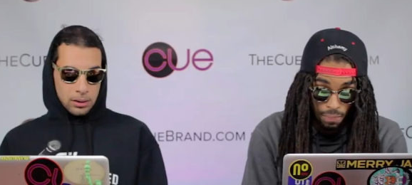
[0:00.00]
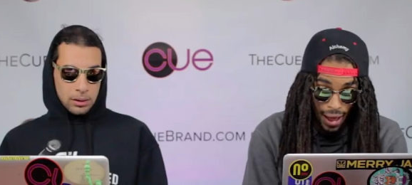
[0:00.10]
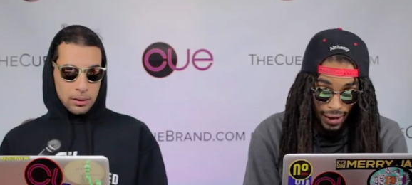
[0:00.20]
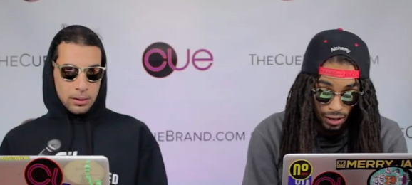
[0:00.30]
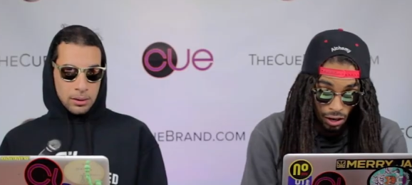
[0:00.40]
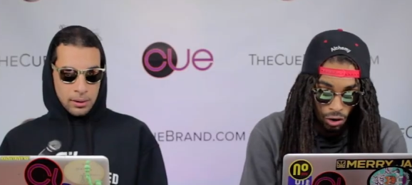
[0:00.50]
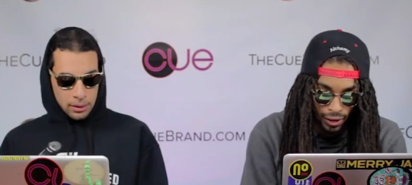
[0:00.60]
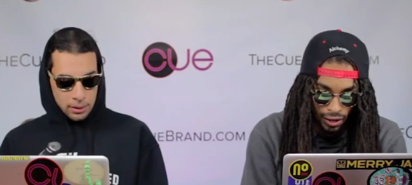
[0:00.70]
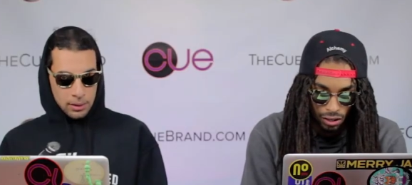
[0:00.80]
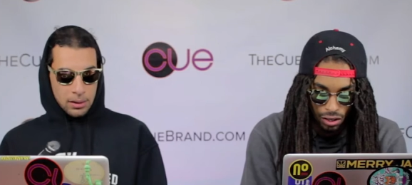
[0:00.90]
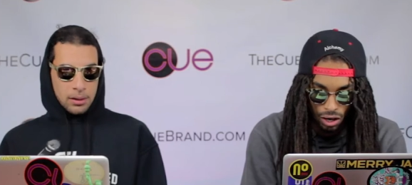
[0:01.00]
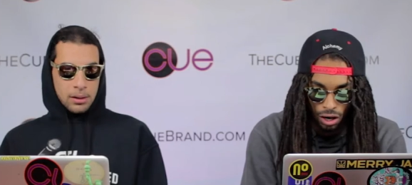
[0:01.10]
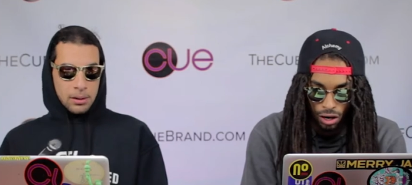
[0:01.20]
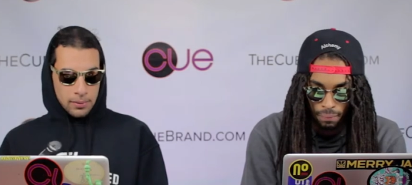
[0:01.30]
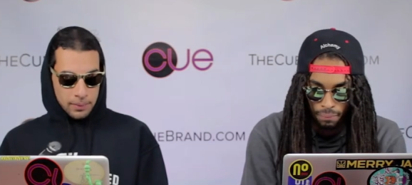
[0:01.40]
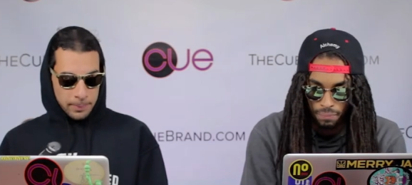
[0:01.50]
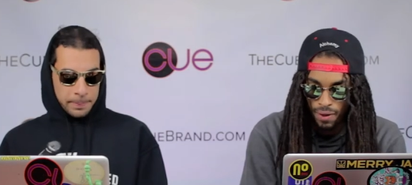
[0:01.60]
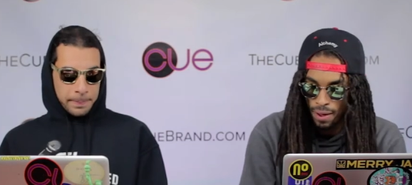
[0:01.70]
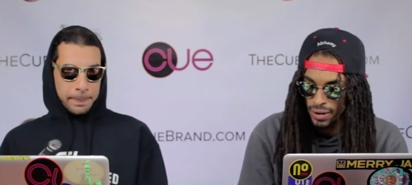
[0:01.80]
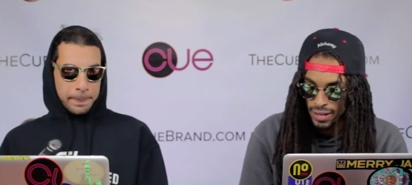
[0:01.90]
Speaker 1: back in 08.
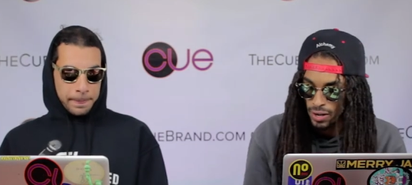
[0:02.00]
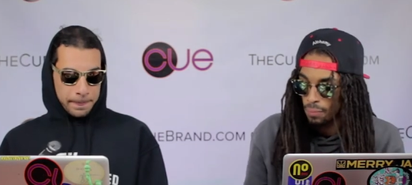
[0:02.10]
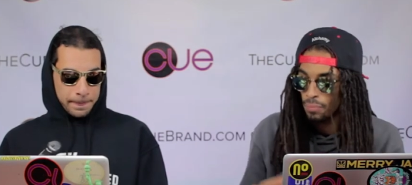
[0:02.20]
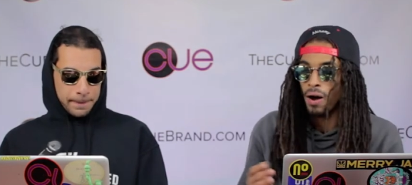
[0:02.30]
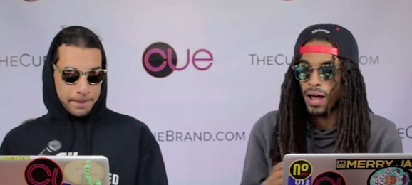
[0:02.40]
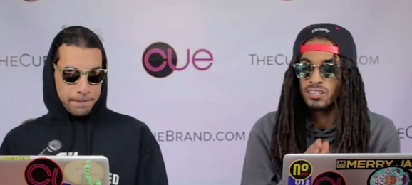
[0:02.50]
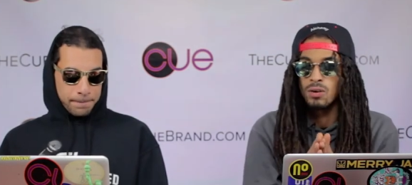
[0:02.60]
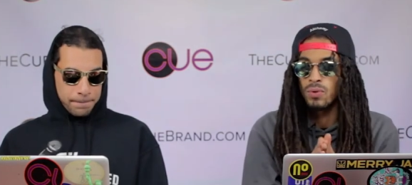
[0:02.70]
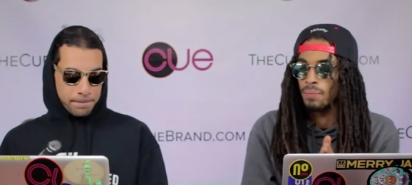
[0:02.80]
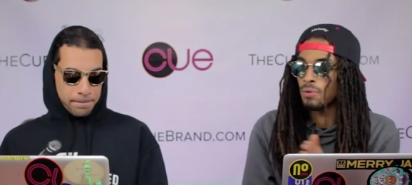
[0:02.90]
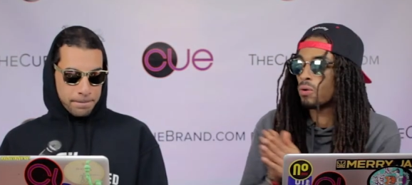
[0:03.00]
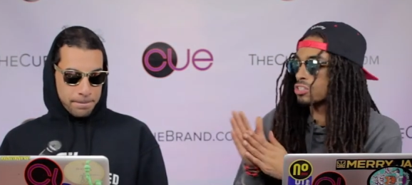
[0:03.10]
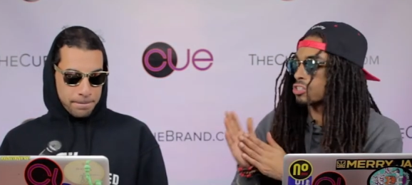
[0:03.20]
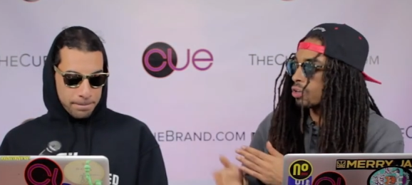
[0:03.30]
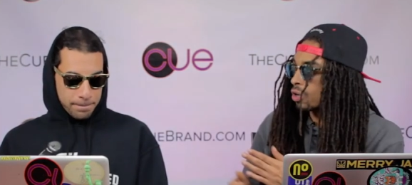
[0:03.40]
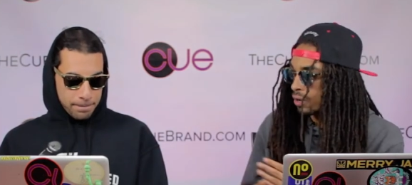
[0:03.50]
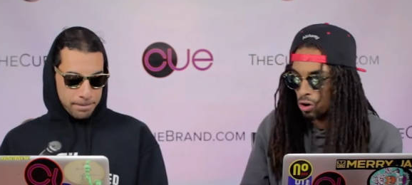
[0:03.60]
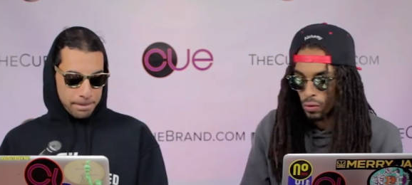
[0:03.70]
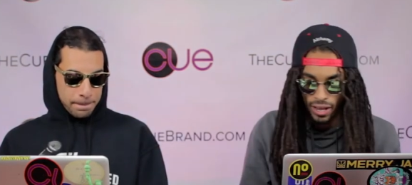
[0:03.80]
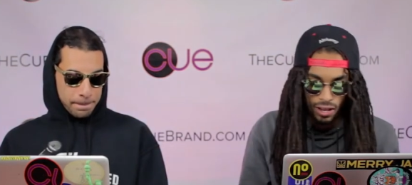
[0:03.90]
But he ended up going solo
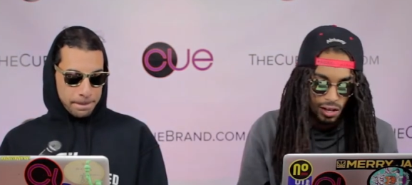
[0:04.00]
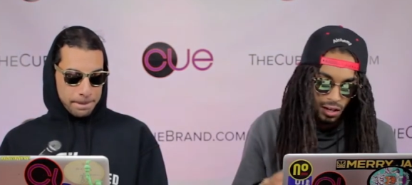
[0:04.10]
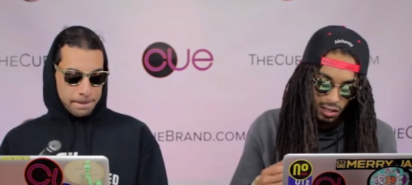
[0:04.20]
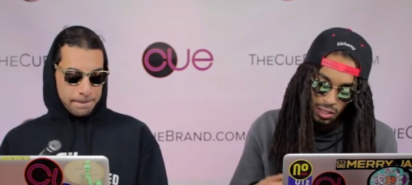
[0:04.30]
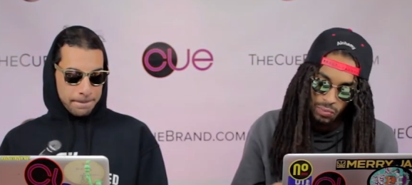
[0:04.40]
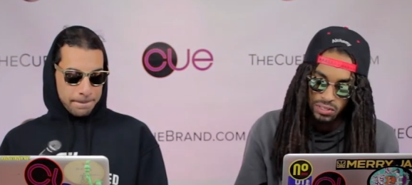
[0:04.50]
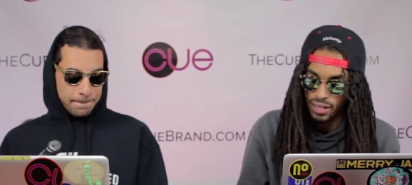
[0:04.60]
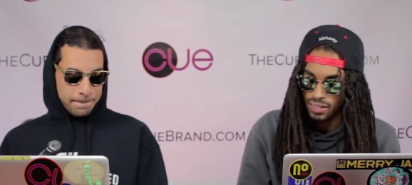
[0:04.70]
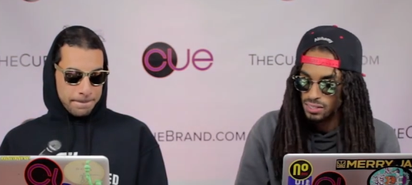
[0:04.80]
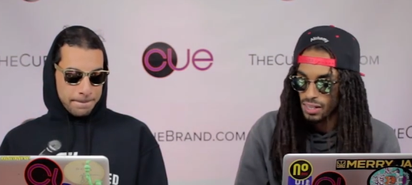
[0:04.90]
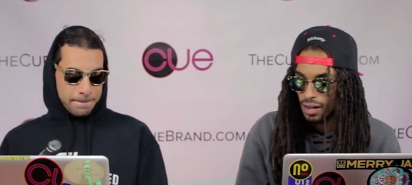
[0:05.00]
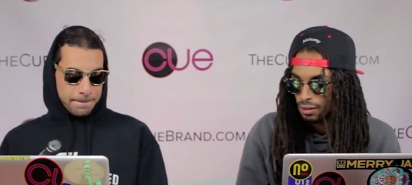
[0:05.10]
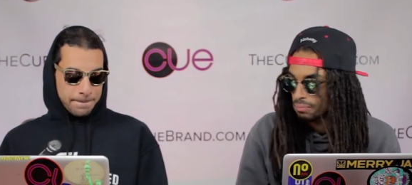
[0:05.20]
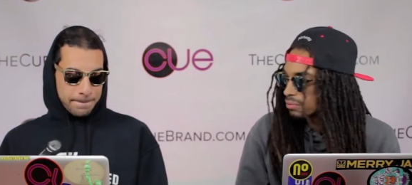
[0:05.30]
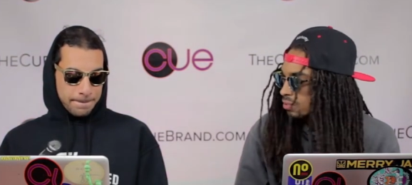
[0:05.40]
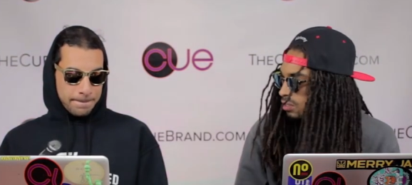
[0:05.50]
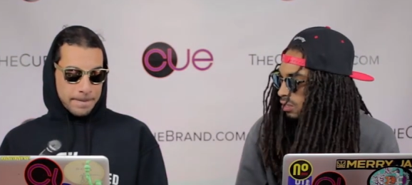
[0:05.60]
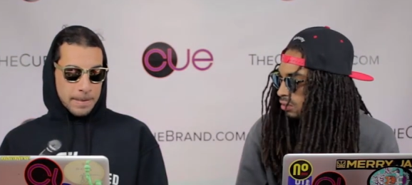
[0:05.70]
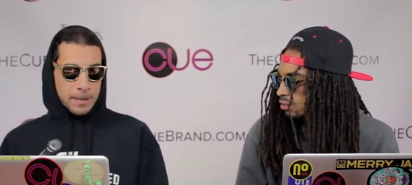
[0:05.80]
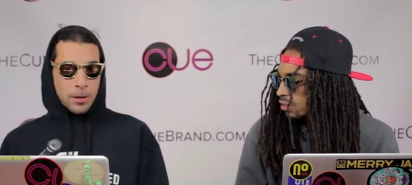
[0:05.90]
in 08, because he was like, it's time, you
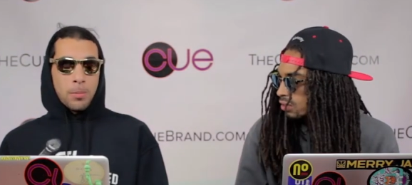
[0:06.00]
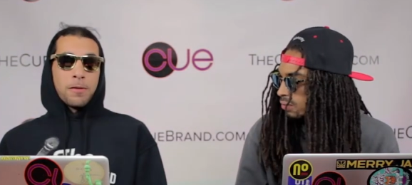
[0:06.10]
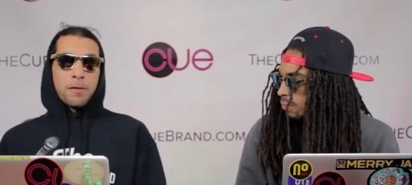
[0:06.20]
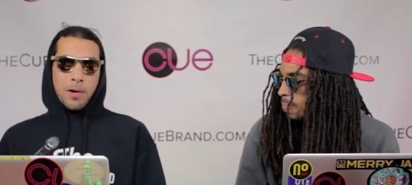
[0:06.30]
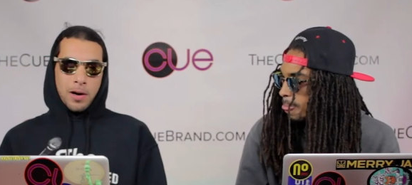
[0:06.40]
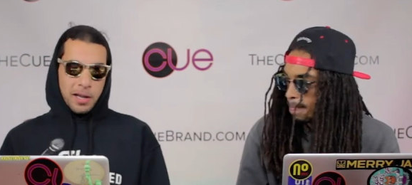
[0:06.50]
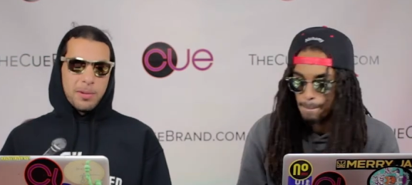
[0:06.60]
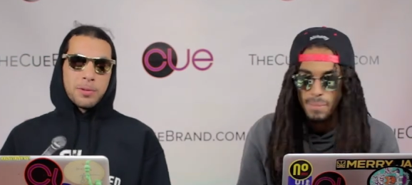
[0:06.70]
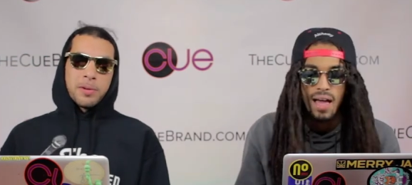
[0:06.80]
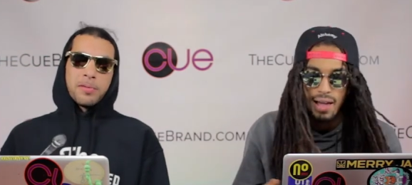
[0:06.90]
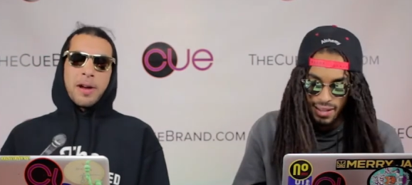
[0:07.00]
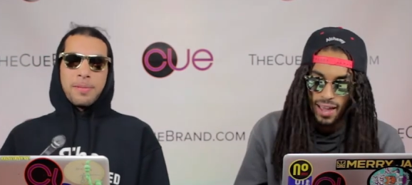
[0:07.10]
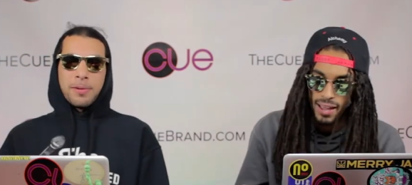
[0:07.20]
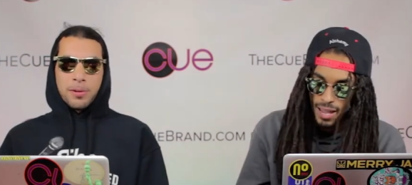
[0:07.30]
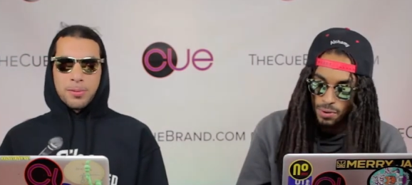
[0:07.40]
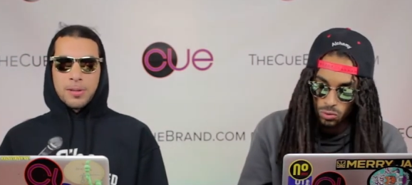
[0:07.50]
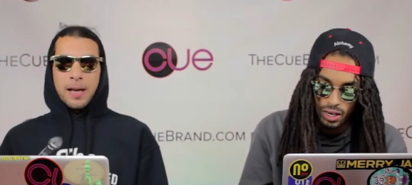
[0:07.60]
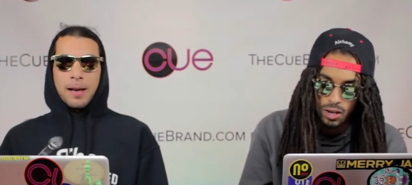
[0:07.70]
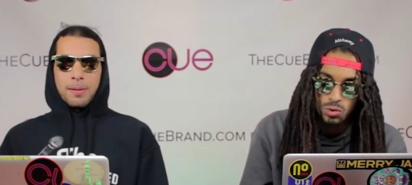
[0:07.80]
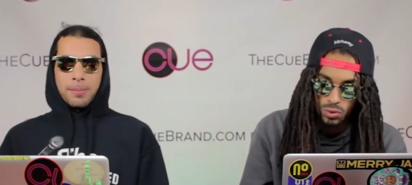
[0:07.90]
know.
Speaker 2: So before he was with
Speaker 1: rap. Yeah, he was
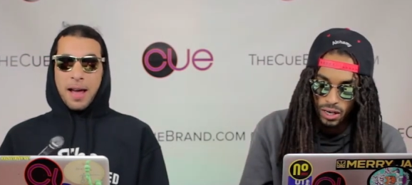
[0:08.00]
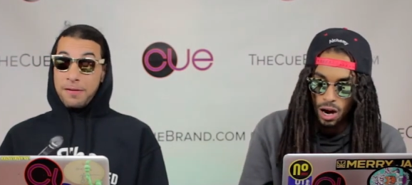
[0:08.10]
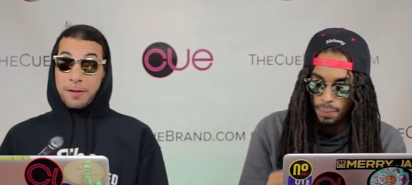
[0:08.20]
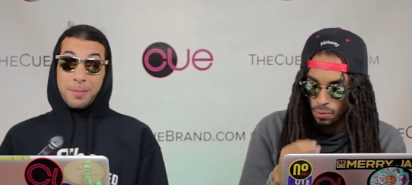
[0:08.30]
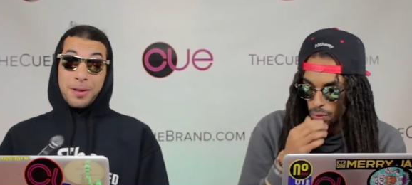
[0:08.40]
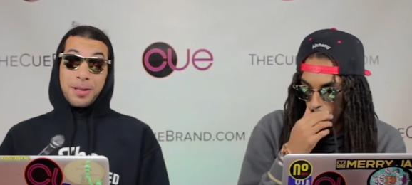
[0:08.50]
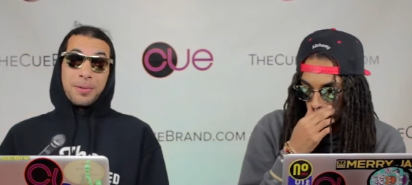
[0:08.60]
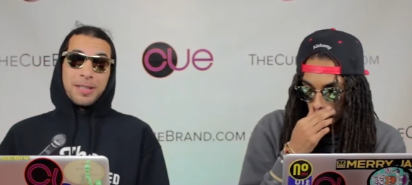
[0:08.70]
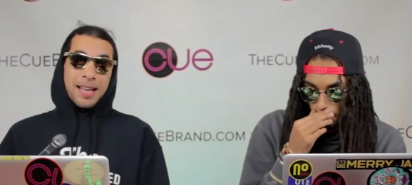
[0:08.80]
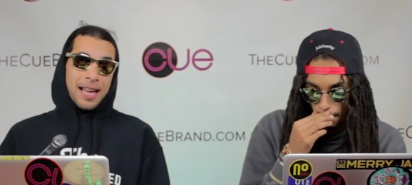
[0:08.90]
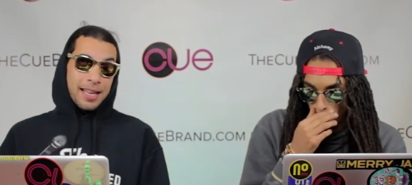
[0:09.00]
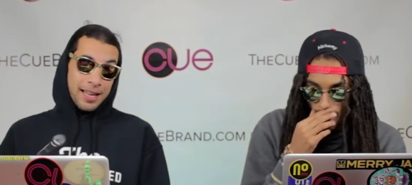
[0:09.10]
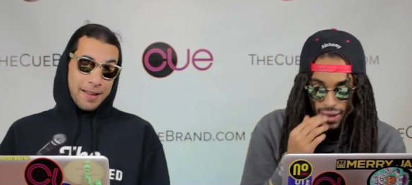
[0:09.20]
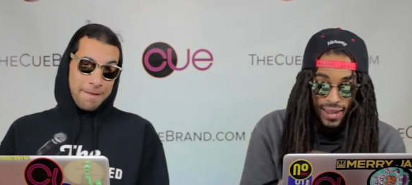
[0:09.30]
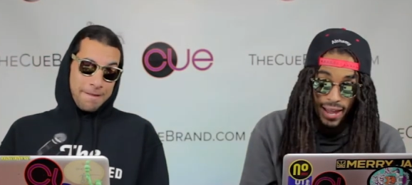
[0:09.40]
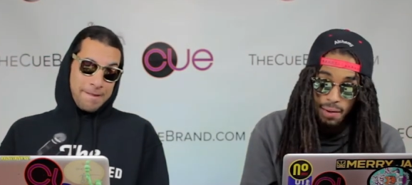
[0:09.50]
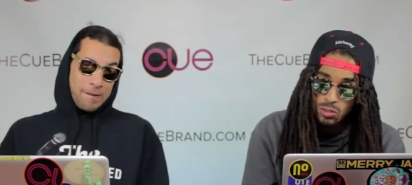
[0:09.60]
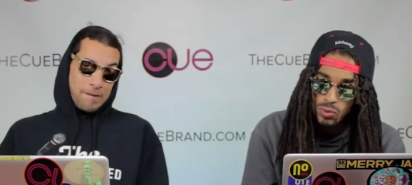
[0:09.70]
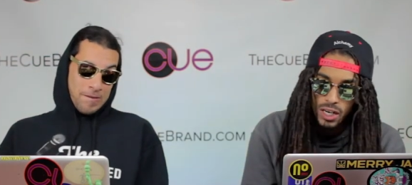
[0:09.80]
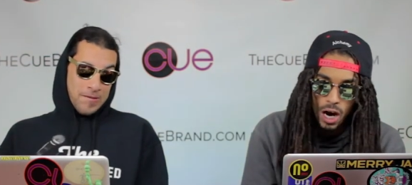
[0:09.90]
with a couple. Not familiar with that, yeah. Yeah, he
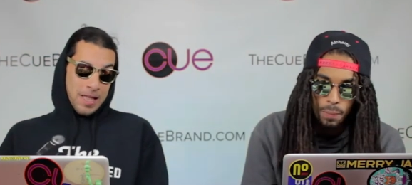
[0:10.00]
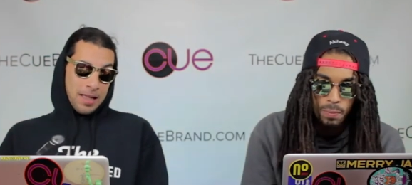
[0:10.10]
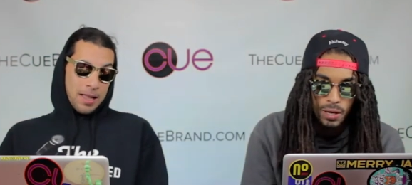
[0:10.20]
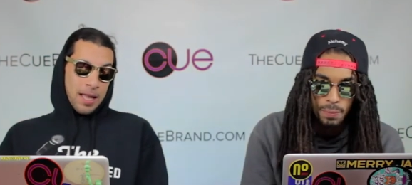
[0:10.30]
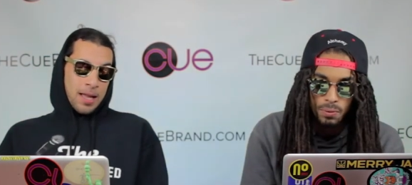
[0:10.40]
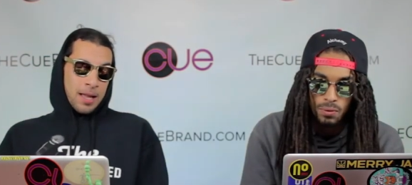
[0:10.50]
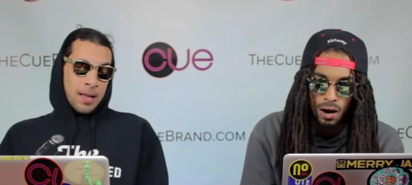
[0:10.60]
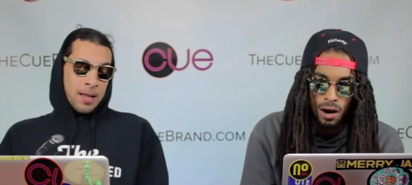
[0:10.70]
was with a couple people.